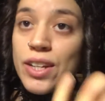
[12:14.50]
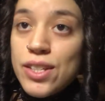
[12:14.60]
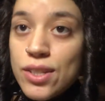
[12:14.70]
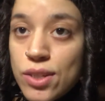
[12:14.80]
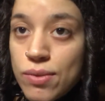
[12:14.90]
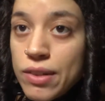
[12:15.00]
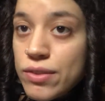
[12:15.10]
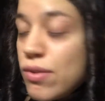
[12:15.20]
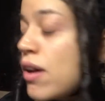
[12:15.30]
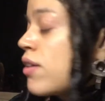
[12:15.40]
I saw
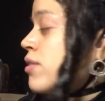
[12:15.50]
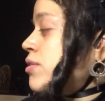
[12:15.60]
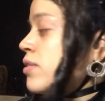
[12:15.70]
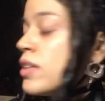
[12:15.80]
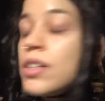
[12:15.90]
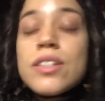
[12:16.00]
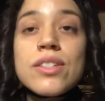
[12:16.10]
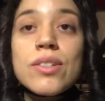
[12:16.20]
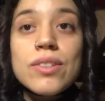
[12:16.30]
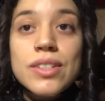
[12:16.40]
1212.
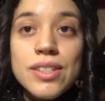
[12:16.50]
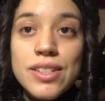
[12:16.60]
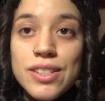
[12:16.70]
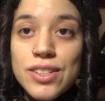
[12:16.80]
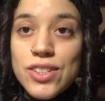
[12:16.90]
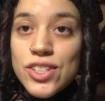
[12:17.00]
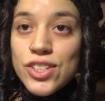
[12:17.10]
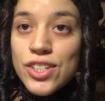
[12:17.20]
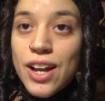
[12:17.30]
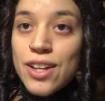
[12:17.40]
So this is your
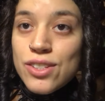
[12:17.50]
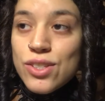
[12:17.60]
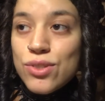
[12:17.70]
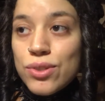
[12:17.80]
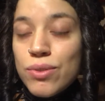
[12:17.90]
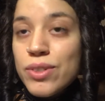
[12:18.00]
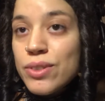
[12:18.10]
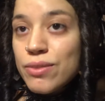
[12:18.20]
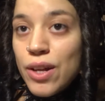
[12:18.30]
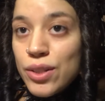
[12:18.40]
chance to lower
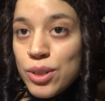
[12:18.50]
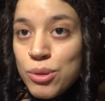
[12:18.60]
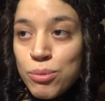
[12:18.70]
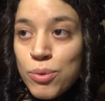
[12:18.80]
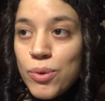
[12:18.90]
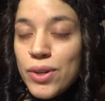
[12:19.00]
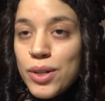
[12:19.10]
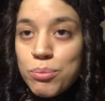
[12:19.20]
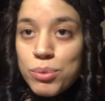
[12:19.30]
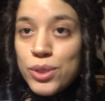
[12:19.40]
the volume
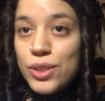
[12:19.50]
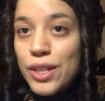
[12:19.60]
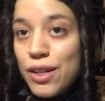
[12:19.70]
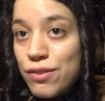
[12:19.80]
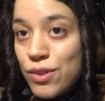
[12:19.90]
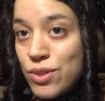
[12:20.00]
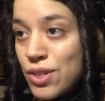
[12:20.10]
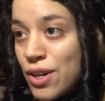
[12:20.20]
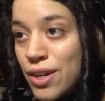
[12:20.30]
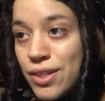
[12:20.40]
or put headphones
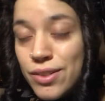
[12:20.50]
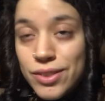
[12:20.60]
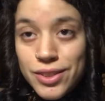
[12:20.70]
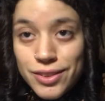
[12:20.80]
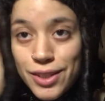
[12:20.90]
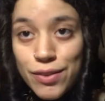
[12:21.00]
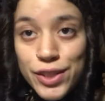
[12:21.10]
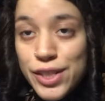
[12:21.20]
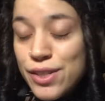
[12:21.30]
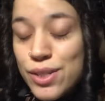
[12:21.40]
on or cover your
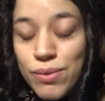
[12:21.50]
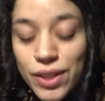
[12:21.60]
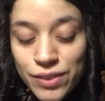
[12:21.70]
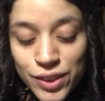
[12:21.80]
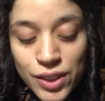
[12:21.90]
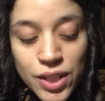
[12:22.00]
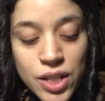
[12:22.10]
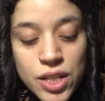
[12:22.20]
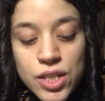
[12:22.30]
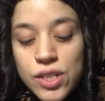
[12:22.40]
ears or whatever.
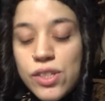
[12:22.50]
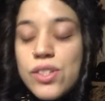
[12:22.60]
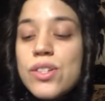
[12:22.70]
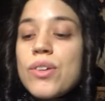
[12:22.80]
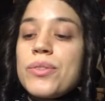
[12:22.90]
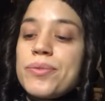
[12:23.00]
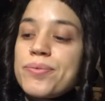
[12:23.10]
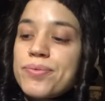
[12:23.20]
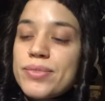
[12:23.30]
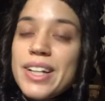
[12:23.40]
So
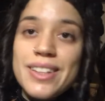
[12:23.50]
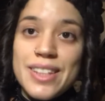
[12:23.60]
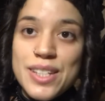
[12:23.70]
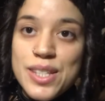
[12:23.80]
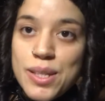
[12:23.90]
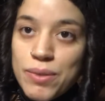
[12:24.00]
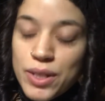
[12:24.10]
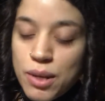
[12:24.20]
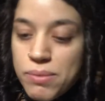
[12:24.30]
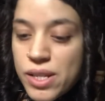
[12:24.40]
let's see what
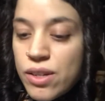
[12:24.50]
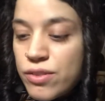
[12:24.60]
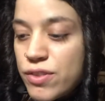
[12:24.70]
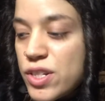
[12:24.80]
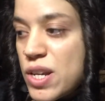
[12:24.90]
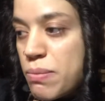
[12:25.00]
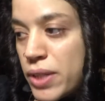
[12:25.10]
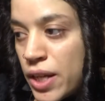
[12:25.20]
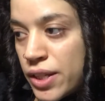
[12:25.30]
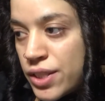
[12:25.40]
comes out for Gemini.